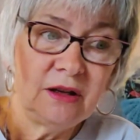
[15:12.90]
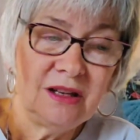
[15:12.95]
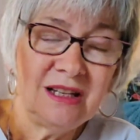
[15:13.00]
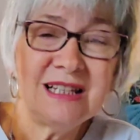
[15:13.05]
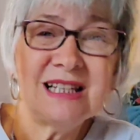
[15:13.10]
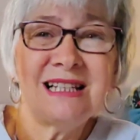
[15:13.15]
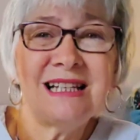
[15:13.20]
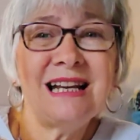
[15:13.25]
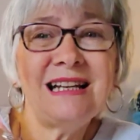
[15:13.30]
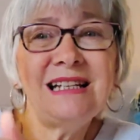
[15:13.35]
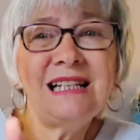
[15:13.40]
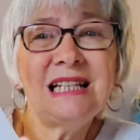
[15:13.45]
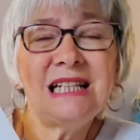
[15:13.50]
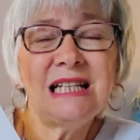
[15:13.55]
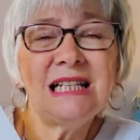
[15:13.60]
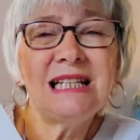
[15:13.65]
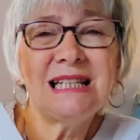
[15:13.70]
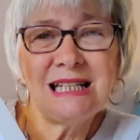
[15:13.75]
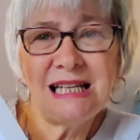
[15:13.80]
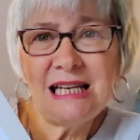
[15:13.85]
It's nice
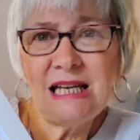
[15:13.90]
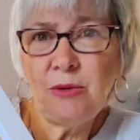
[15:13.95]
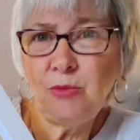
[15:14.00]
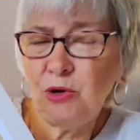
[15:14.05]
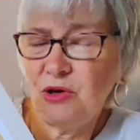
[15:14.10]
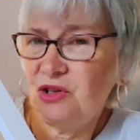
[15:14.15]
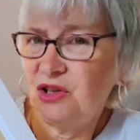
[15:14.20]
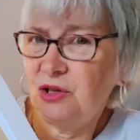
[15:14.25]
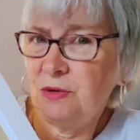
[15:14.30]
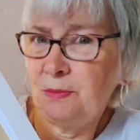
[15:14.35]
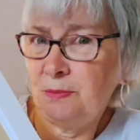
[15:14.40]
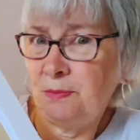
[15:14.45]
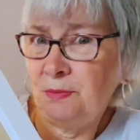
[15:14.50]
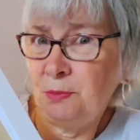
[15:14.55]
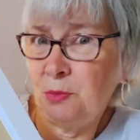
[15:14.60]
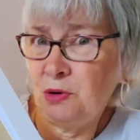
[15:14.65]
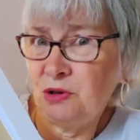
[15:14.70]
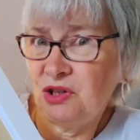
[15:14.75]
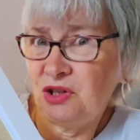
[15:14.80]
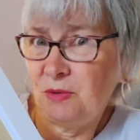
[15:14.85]
to see what
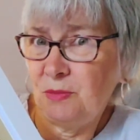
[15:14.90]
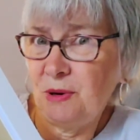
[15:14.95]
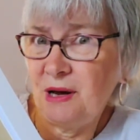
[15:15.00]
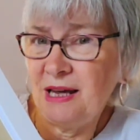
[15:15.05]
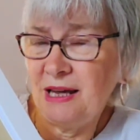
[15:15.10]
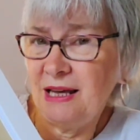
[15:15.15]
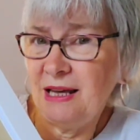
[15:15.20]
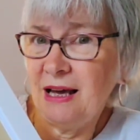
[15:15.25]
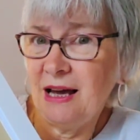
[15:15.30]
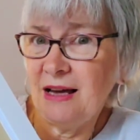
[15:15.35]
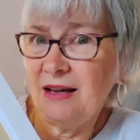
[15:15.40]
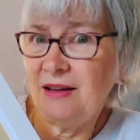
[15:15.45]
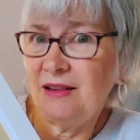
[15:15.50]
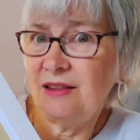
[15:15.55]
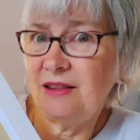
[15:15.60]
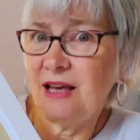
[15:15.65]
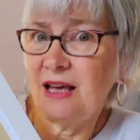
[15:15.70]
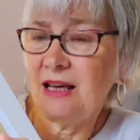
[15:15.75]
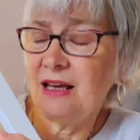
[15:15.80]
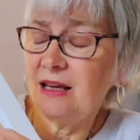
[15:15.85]
you're buying, I
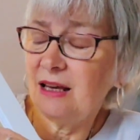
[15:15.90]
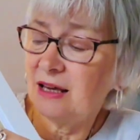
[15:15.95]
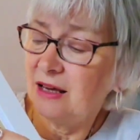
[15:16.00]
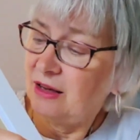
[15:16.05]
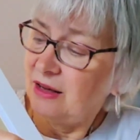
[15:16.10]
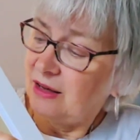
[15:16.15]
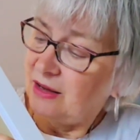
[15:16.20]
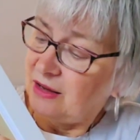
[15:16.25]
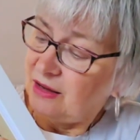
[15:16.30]
think,